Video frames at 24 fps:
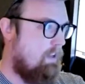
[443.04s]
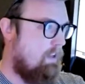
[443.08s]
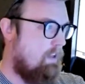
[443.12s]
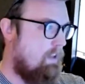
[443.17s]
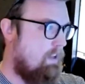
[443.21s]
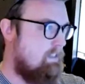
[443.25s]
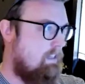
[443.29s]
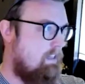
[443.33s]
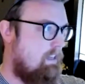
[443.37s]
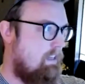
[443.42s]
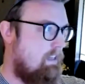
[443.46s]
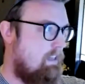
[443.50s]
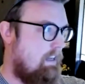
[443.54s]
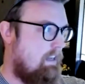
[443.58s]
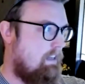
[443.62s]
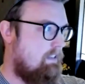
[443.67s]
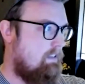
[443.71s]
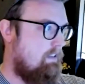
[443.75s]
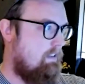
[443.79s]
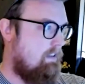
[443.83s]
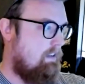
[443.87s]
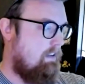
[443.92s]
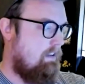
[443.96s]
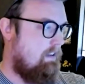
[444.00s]

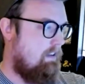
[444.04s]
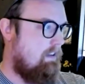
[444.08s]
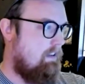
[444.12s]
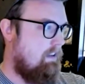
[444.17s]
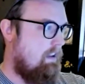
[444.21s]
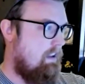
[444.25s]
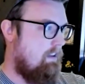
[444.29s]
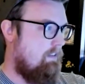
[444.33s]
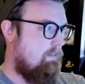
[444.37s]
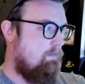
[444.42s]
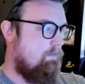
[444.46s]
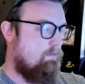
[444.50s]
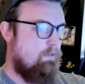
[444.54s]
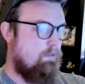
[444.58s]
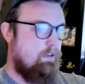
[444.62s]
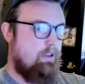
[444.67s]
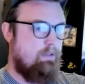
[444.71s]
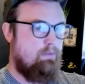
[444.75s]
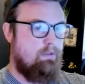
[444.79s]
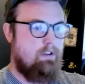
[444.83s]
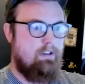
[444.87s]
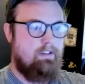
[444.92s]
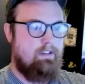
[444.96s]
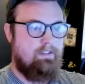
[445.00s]
idea, and
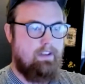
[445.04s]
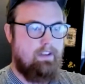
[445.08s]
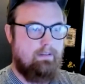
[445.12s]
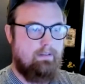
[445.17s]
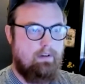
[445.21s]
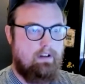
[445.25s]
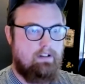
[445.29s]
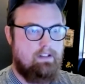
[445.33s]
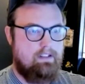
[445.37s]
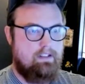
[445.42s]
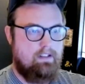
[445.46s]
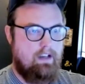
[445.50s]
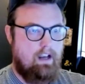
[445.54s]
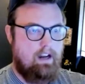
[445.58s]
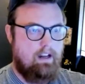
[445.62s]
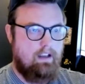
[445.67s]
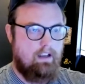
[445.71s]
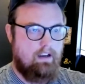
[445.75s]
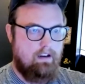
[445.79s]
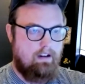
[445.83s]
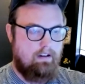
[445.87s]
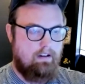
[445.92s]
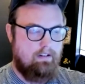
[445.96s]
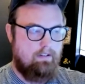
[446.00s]
really when you think about design
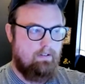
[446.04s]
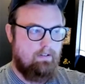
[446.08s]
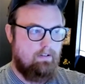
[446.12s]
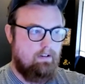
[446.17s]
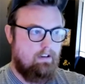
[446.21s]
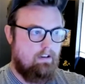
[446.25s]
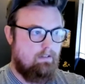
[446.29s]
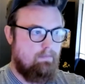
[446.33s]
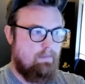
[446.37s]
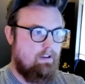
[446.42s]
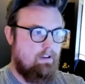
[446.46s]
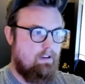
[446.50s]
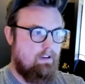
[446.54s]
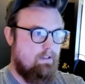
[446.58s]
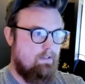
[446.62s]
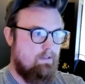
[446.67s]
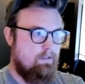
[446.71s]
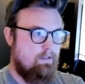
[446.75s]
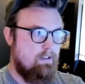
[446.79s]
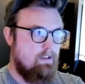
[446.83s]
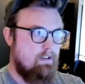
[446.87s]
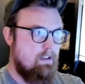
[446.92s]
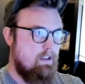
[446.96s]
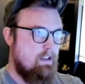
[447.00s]
and continuity in your menu,
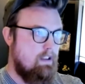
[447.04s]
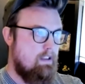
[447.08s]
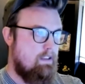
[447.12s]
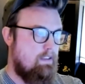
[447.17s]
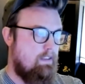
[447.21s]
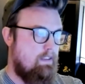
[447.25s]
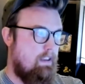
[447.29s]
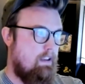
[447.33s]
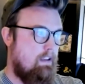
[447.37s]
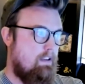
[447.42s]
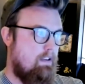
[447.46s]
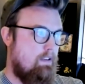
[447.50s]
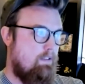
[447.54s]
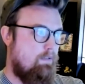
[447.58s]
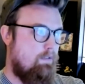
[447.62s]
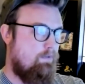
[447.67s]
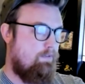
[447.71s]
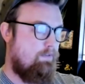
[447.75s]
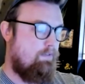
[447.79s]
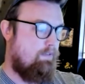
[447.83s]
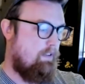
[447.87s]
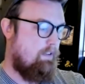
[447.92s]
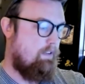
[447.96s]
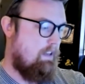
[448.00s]
think
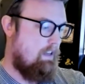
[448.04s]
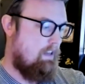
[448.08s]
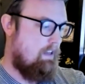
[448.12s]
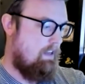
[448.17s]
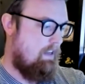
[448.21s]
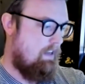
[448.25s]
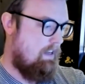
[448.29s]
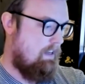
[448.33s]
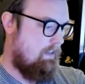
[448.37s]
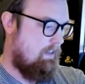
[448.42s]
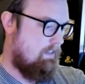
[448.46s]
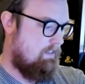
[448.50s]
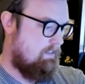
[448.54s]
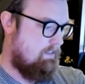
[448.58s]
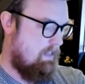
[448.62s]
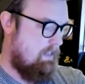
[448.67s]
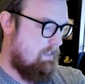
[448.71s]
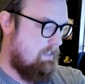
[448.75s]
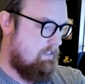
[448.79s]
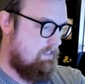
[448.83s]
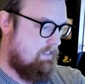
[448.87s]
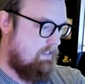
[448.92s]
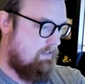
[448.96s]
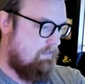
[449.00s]
of it in a
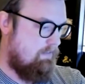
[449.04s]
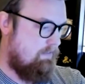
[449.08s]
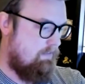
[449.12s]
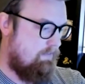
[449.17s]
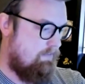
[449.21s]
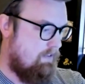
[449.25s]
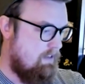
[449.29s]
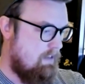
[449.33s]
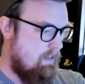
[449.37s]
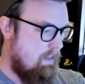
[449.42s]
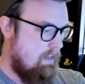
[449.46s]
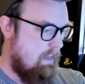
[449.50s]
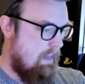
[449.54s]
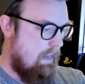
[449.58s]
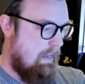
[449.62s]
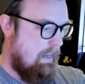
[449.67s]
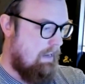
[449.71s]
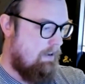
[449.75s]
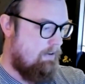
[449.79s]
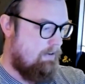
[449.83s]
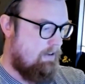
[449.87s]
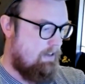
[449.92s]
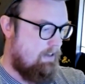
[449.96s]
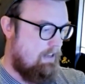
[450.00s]
sense of
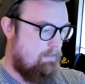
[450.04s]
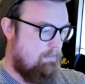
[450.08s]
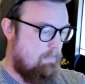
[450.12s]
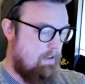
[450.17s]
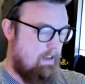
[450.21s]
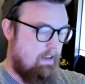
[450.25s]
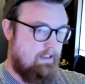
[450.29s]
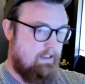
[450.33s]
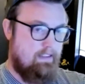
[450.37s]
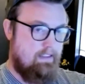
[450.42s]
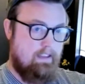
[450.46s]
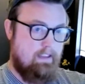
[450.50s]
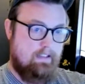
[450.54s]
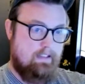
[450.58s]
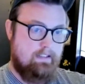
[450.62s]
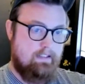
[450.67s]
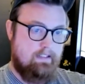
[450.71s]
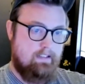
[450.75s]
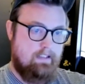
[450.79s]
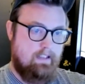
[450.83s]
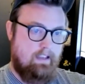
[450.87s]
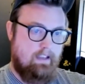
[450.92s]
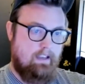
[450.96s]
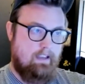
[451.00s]
how can I make
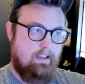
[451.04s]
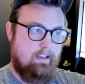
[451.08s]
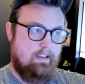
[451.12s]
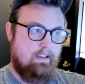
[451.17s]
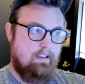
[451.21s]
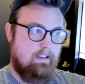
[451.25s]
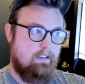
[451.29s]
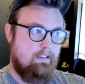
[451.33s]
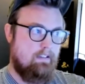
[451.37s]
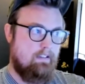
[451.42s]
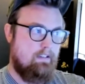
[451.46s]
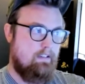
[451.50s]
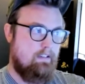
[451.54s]
this thing